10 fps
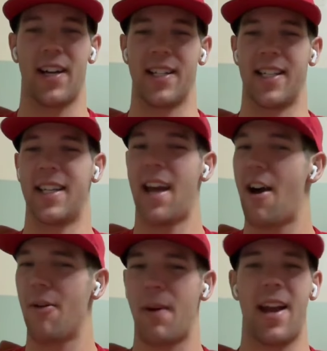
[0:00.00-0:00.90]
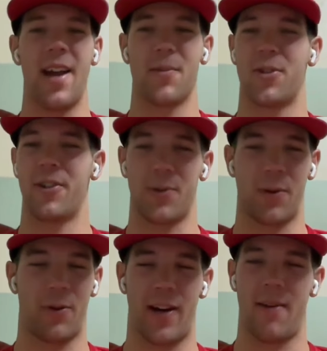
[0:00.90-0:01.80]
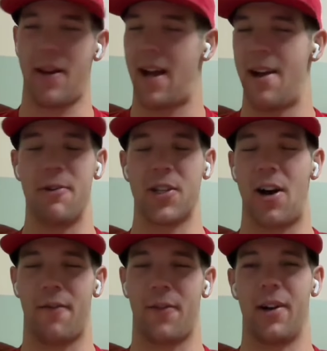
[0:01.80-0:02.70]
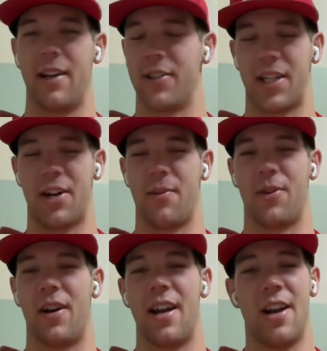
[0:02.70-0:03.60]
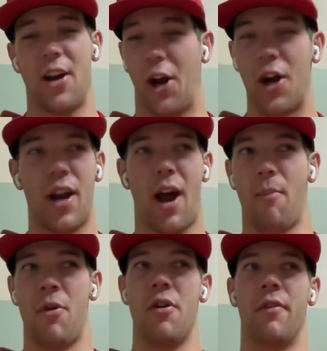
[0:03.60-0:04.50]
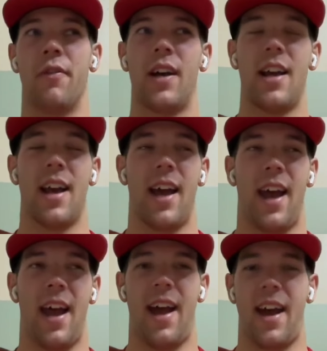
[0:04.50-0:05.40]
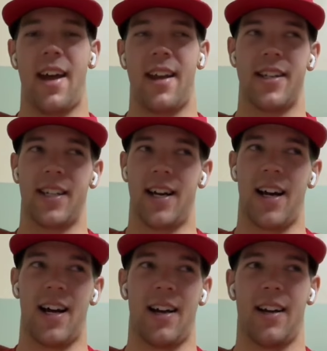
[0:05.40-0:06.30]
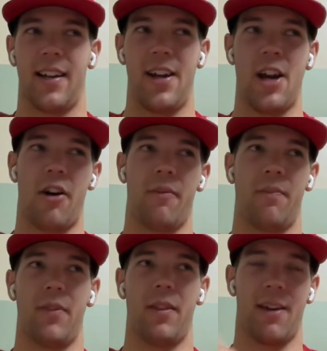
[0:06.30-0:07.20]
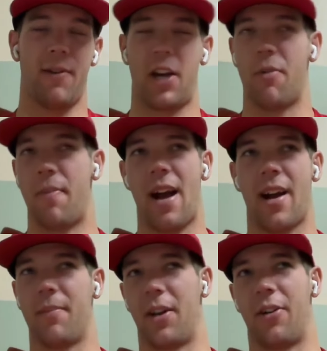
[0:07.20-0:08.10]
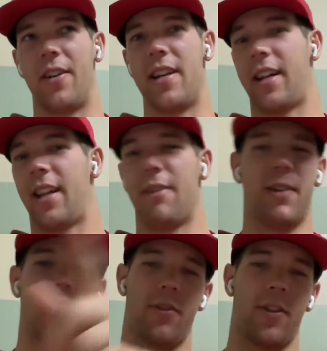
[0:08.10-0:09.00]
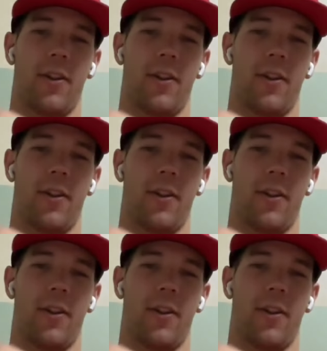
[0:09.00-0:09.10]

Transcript: i tried to sit down my hamstrings would cramp it was awful it was terrible could not move and uh, you know then we go back up the creek and then we go